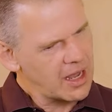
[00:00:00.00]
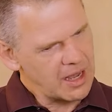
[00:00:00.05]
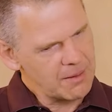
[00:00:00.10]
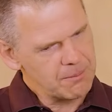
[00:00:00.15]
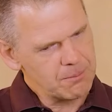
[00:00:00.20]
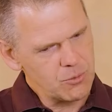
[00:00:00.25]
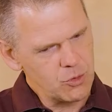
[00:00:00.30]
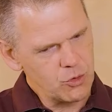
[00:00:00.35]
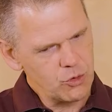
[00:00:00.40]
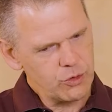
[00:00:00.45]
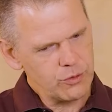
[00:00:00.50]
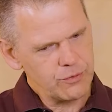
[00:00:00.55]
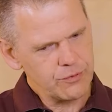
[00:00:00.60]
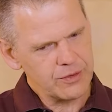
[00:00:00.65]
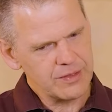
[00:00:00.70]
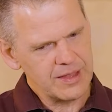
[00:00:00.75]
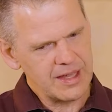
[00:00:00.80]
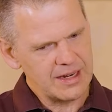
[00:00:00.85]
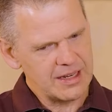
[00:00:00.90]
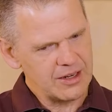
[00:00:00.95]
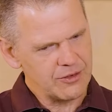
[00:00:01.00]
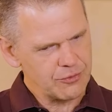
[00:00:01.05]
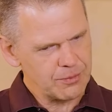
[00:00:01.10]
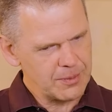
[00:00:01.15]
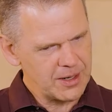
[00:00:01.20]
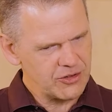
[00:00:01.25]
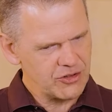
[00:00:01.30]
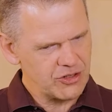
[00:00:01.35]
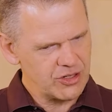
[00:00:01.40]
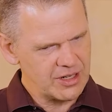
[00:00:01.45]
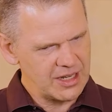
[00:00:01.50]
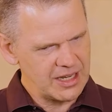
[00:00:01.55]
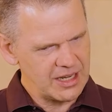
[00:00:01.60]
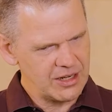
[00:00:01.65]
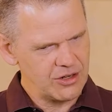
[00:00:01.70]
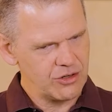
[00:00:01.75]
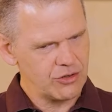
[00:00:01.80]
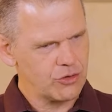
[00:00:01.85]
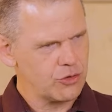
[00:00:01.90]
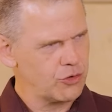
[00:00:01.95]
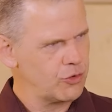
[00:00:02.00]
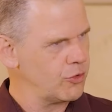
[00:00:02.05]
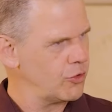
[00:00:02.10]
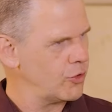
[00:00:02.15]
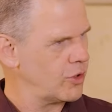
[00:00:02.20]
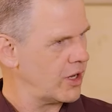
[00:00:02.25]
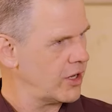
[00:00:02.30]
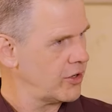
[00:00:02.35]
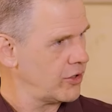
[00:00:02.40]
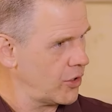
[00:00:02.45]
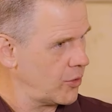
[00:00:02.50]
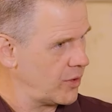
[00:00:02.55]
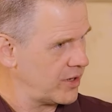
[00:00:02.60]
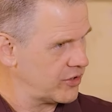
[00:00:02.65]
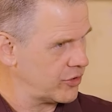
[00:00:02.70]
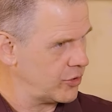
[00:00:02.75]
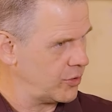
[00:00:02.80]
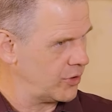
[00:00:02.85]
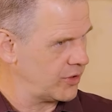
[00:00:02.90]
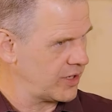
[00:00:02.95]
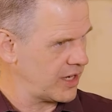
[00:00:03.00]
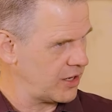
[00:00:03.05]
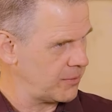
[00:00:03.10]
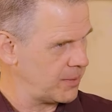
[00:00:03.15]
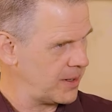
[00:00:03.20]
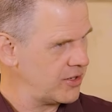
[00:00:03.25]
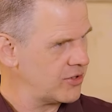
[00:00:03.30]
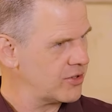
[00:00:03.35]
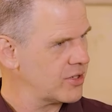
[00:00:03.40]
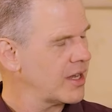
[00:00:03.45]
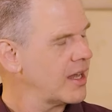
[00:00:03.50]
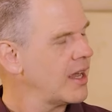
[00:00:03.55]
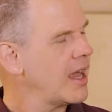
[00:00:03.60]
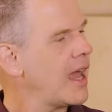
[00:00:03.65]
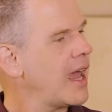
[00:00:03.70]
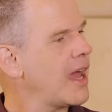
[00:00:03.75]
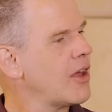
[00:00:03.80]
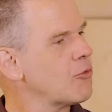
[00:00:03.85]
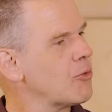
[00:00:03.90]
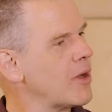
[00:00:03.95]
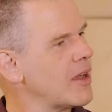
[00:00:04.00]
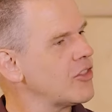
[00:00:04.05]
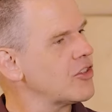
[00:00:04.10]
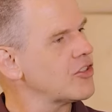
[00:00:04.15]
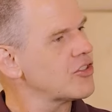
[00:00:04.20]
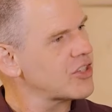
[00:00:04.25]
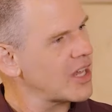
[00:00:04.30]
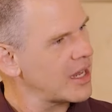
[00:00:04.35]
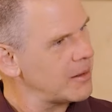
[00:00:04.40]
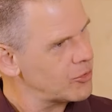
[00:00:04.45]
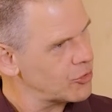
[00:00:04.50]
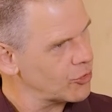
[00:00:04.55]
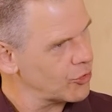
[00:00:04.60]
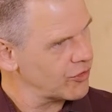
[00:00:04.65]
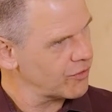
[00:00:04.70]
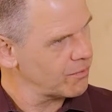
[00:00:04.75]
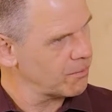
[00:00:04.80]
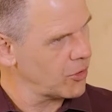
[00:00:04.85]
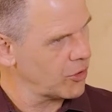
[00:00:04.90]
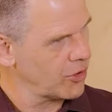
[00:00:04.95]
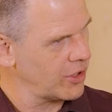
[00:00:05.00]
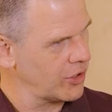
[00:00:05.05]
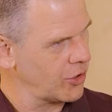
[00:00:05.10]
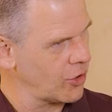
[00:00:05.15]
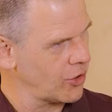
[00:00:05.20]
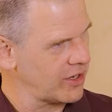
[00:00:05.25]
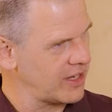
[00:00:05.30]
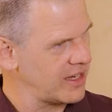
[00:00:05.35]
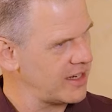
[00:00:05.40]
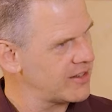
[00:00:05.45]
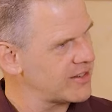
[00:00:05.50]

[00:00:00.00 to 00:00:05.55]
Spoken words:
I moved that information into a NoSQL database and ran the same sort of modeling on it,